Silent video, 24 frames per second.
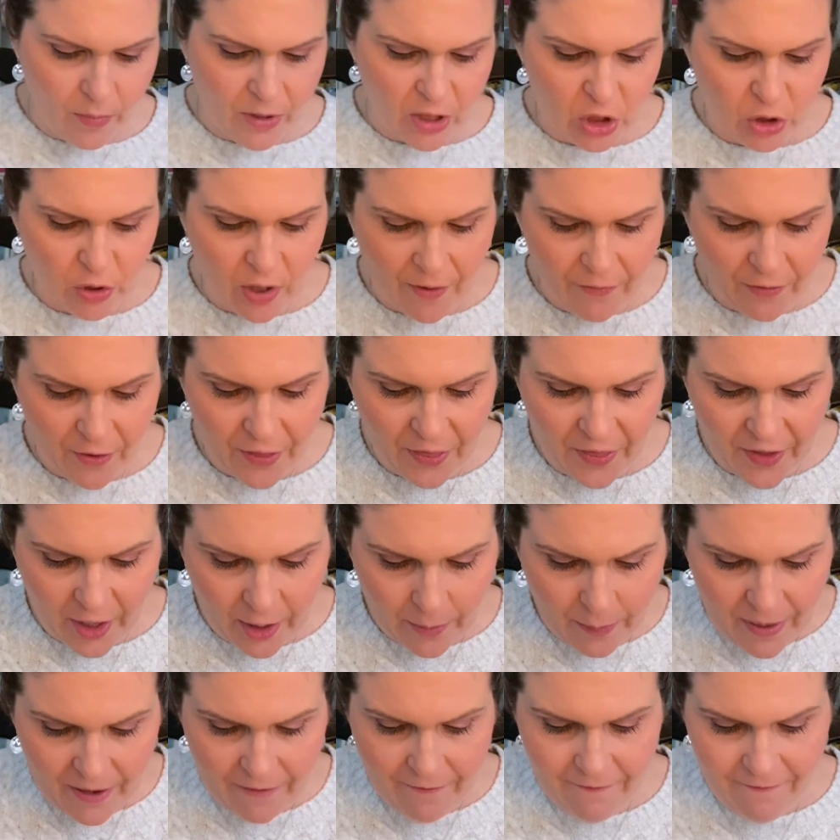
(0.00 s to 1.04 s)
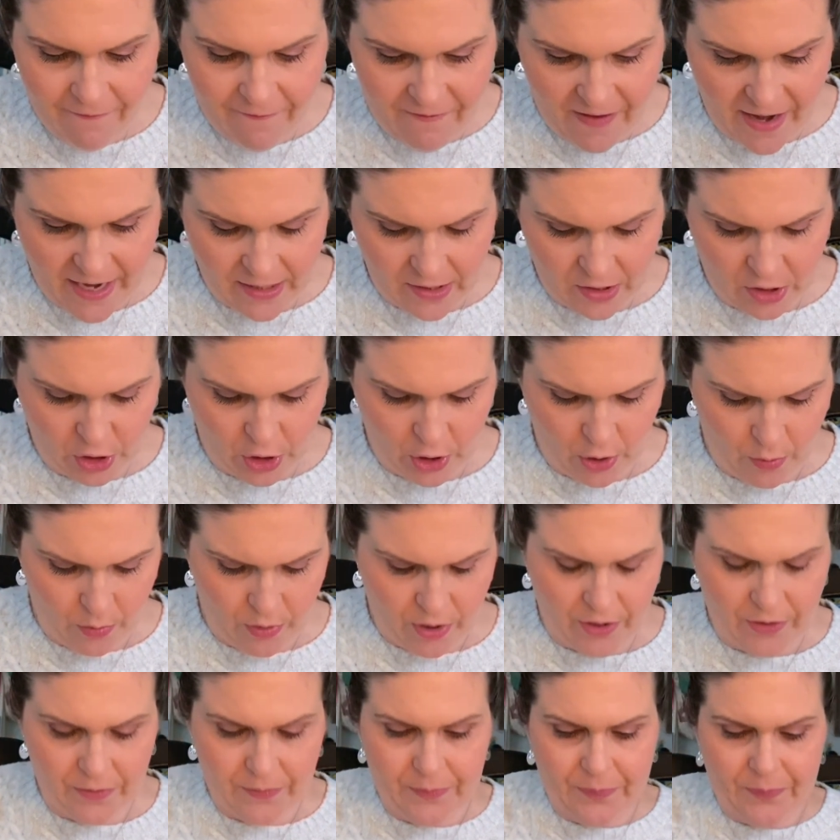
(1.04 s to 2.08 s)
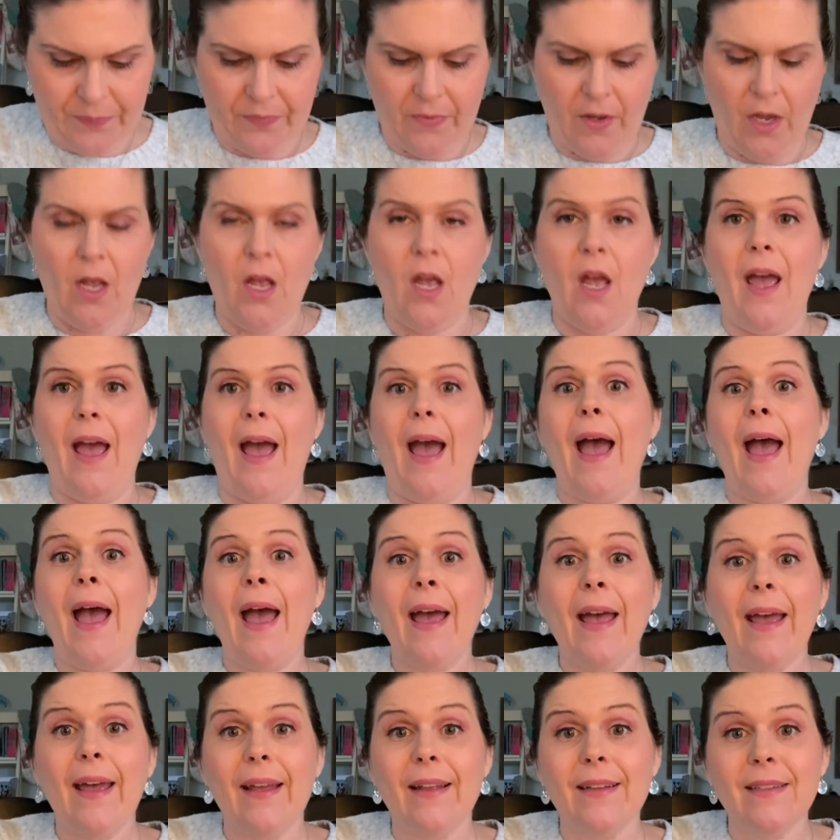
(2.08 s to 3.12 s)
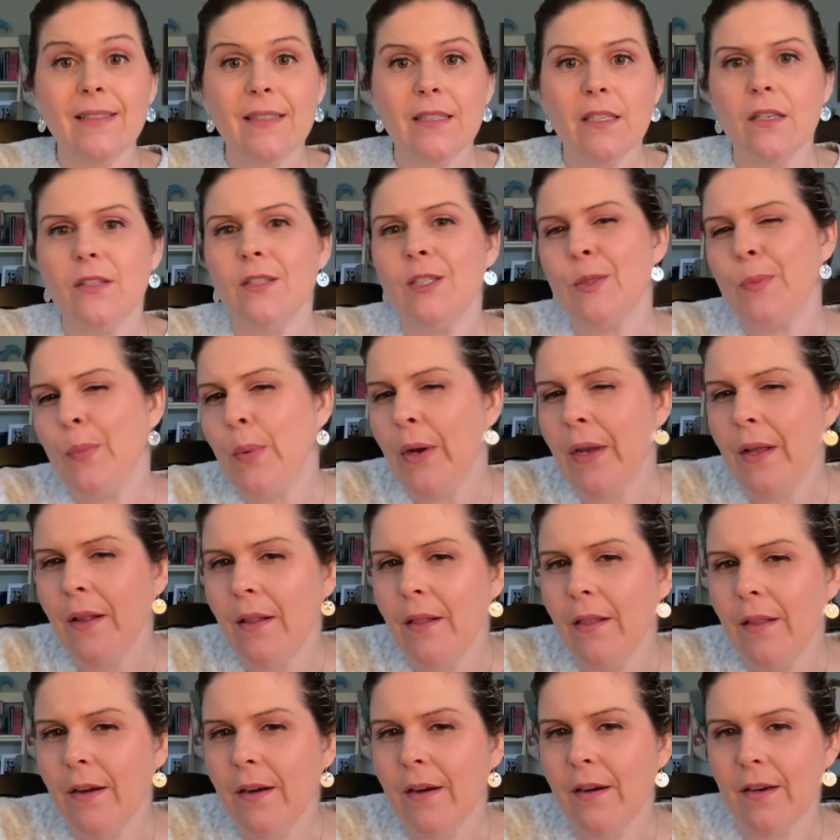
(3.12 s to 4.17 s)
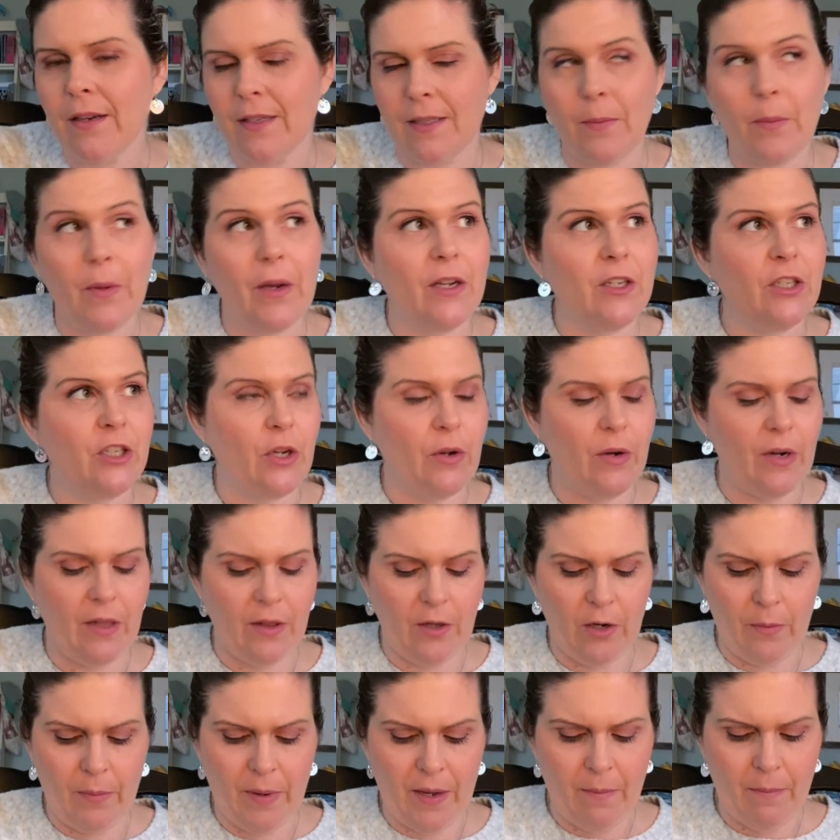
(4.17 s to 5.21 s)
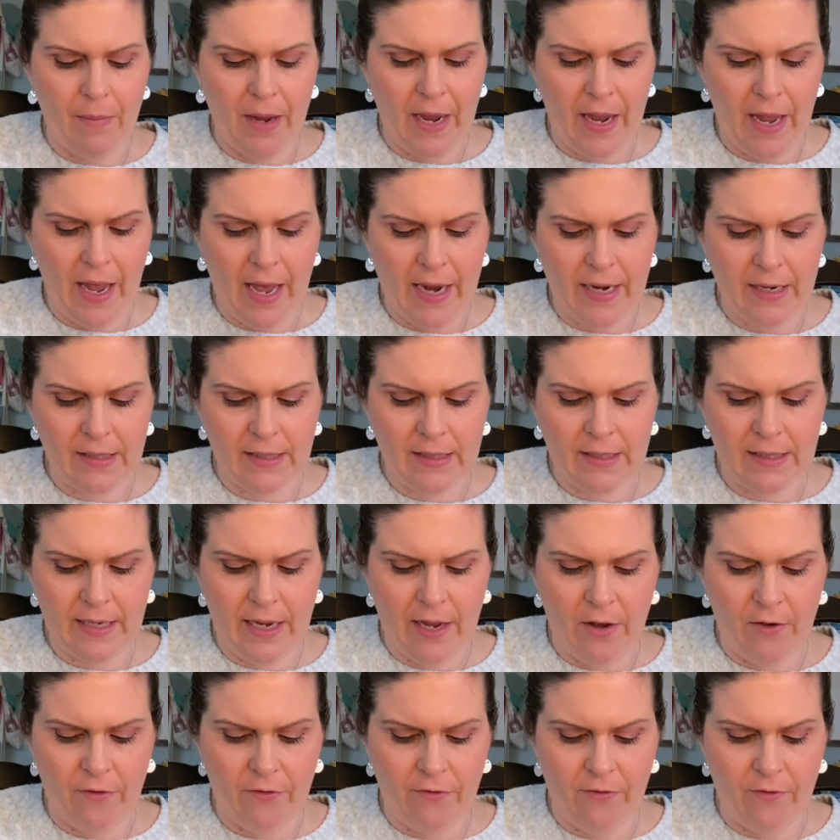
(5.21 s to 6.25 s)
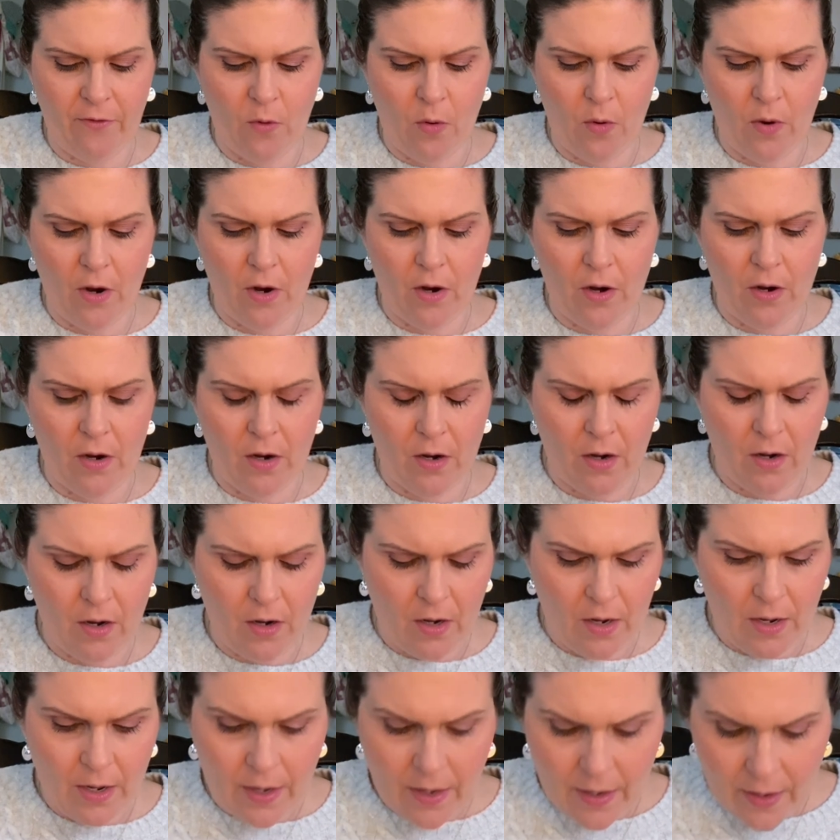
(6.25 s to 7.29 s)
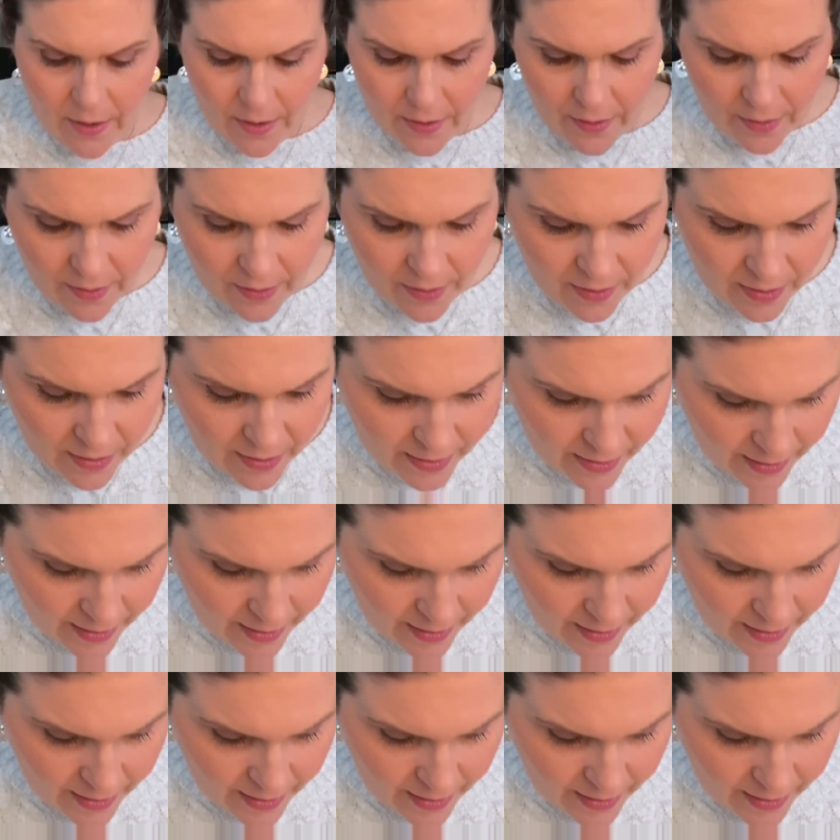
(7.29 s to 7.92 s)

Truffle Therapy Face Toner. And, spoiler alert, because I'm going to show it in a little bit, my edit sale for the,